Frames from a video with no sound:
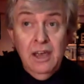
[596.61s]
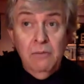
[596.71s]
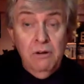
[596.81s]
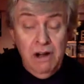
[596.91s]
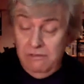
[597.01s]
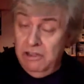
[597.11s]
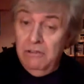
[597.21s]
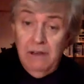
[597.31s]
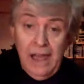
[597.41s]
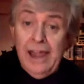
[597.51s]
And wherever
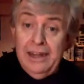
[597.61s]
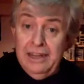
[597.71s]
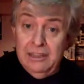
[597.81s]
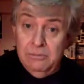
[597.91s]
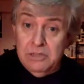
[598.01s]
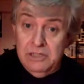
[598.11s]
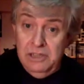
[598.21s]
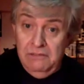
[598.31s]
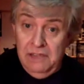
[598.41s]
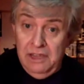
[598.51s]
you land in the
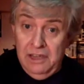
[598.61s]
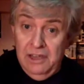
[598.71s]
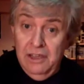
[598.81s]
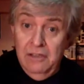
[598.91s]
Pacific,